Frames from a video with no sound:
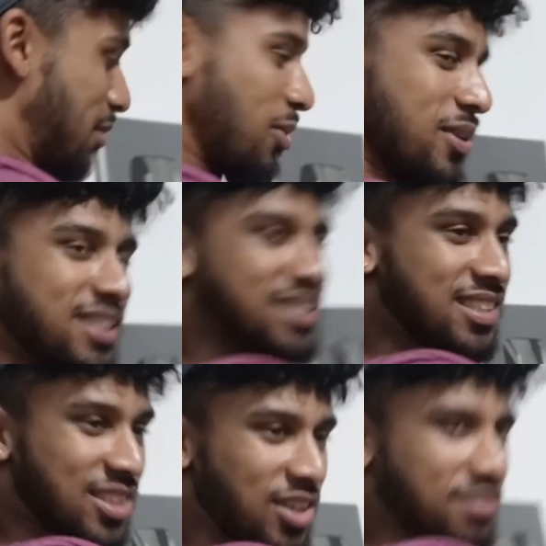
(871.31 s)
Boys, this
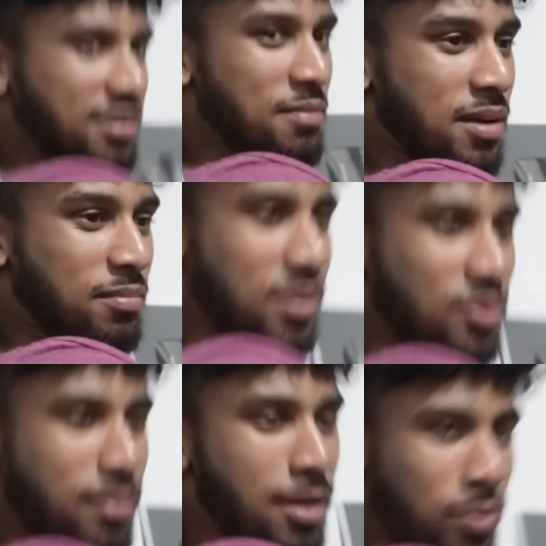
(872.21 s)
is It might be
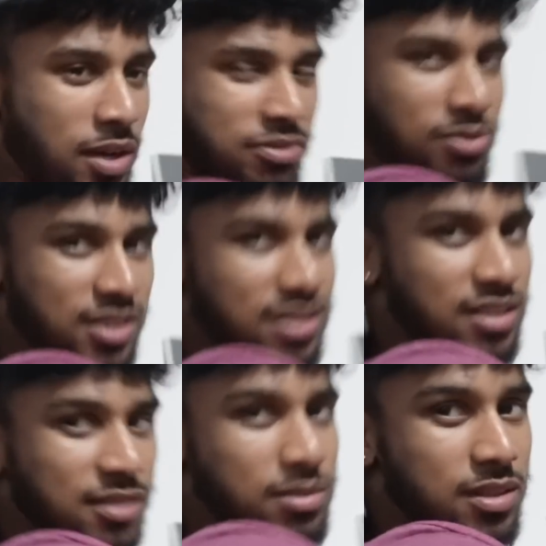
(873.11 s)
am I weird for watching
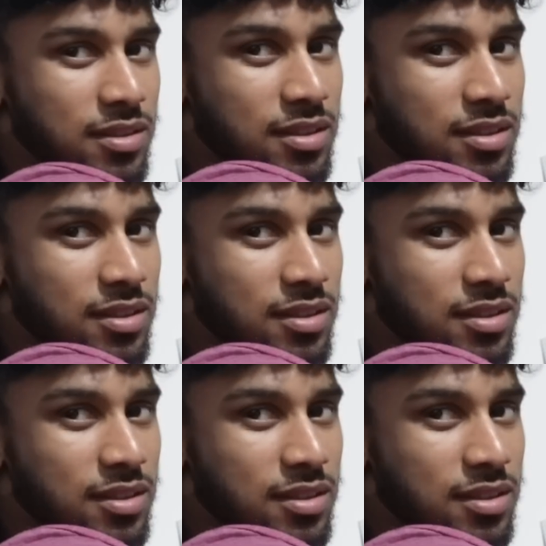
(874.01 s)
this, bro?